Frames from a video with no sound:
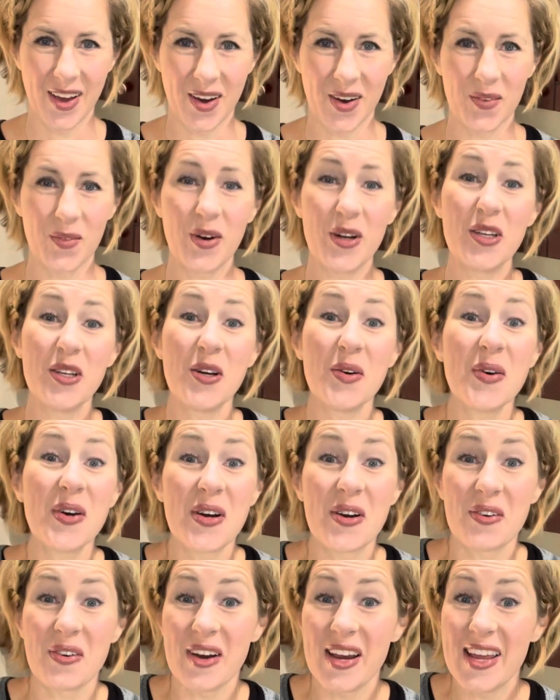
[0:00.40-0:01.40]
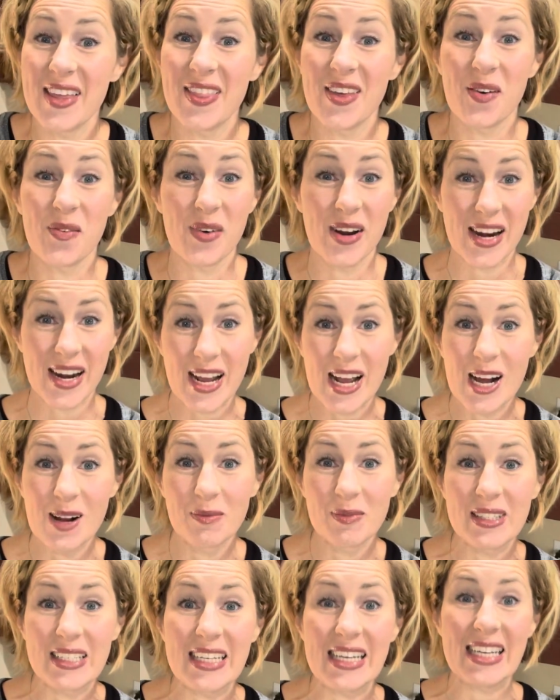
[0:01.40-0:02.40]
Would you agree that when it
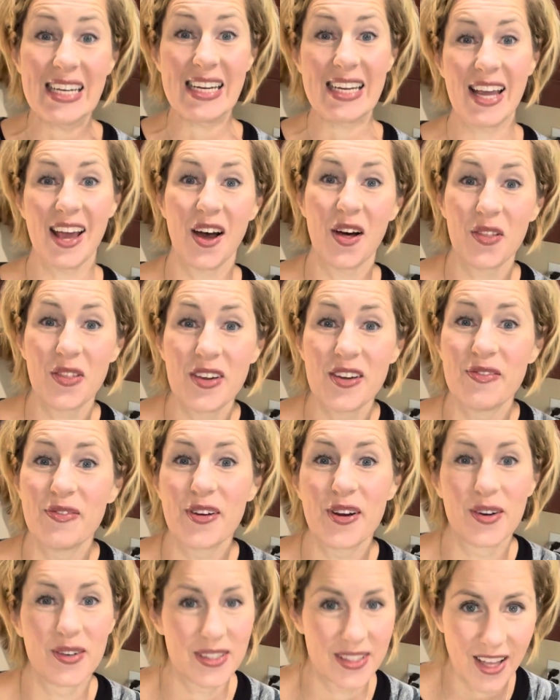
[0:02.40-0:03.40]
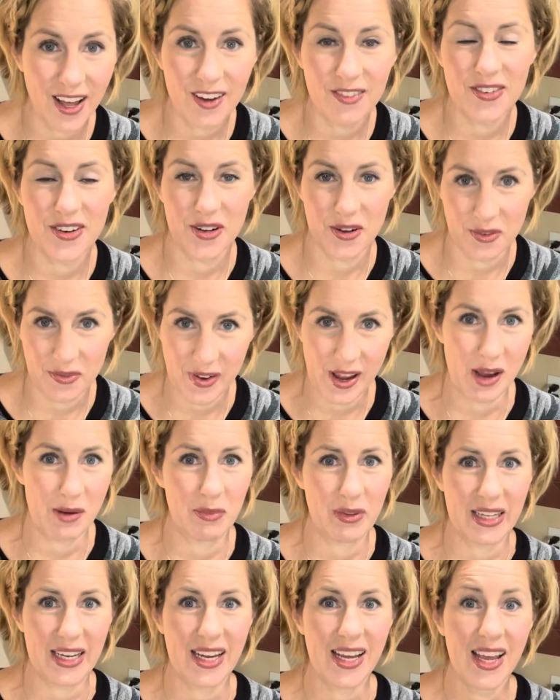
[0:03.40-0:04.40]
comes to eating healthy for yourself and your
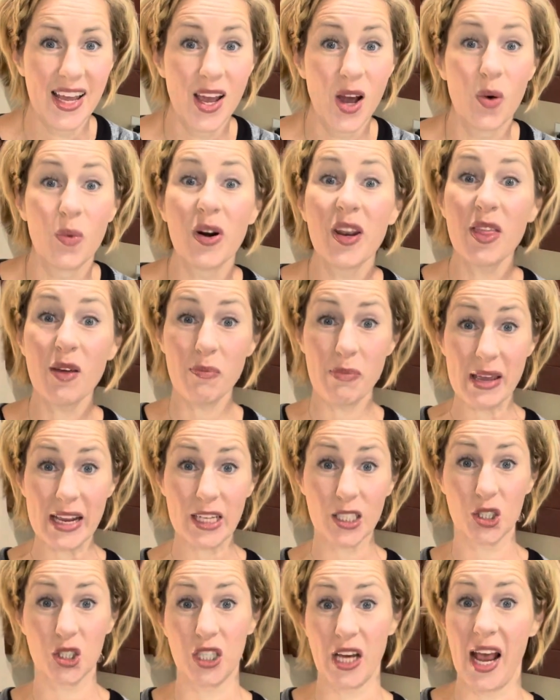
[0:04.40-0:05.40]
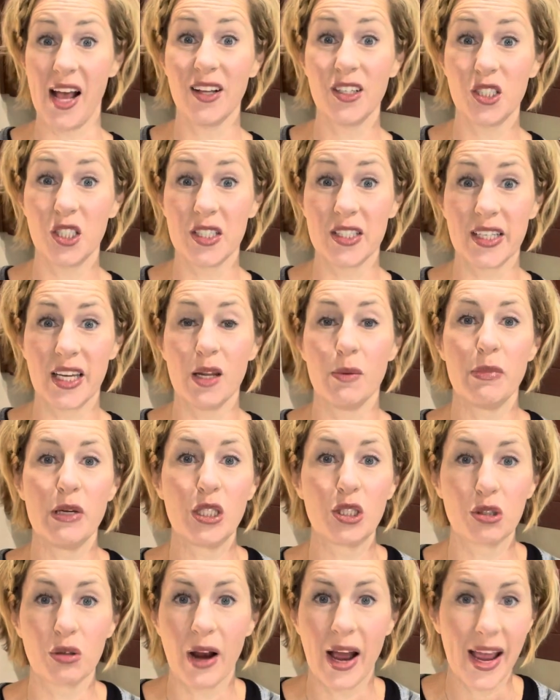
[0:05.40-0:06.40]
family, one of the biggest challenges can be
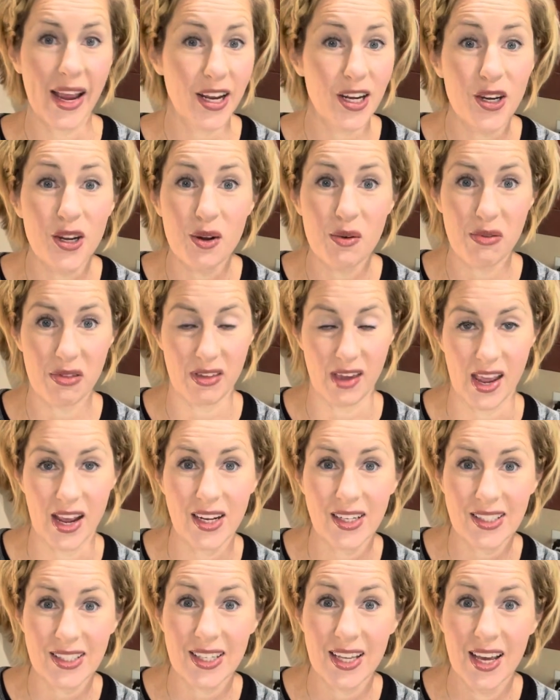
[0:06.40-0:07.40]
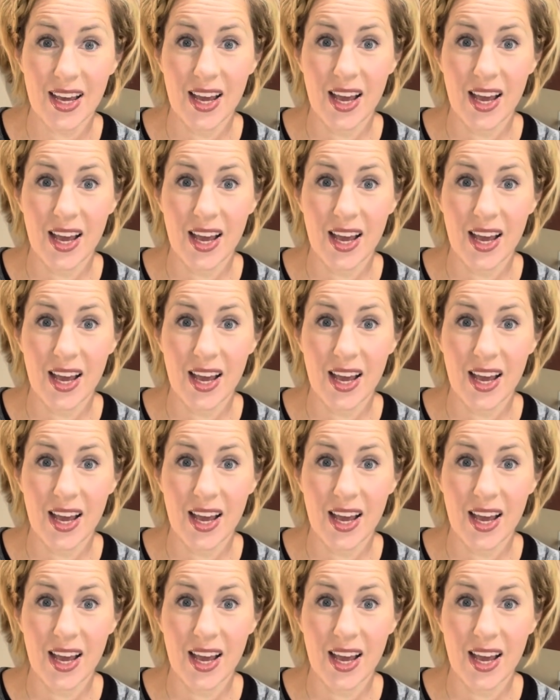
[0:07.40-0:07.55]
trying new things?